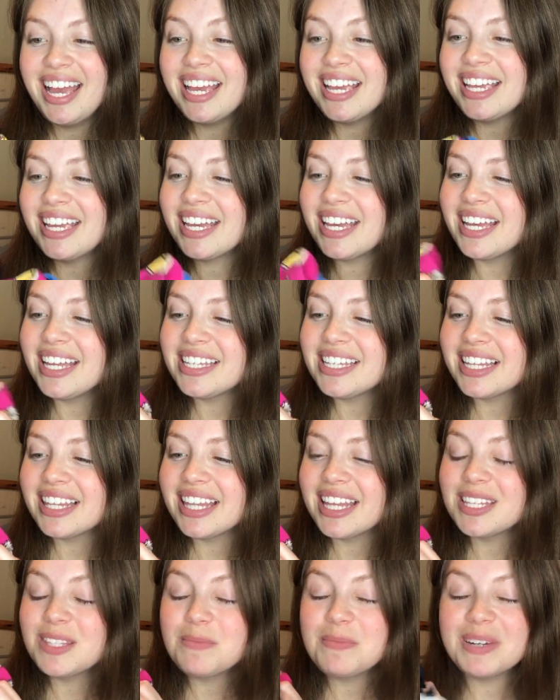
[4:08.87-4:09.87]
and
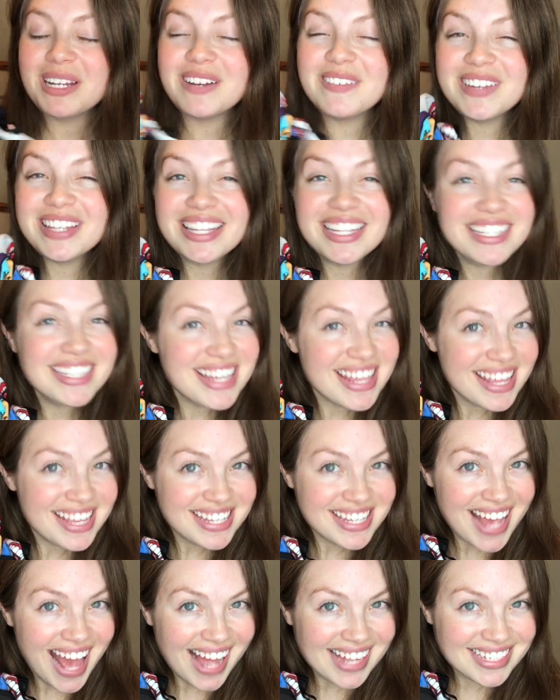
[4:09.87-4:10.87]
let's put everything to the
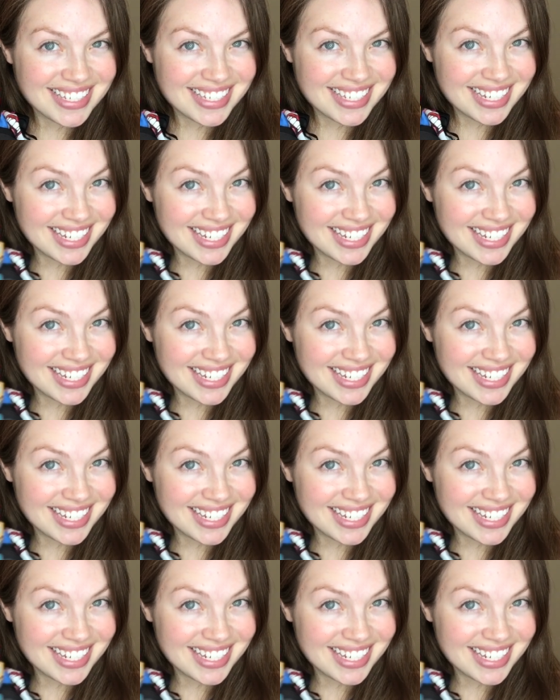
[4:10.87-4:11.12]
test.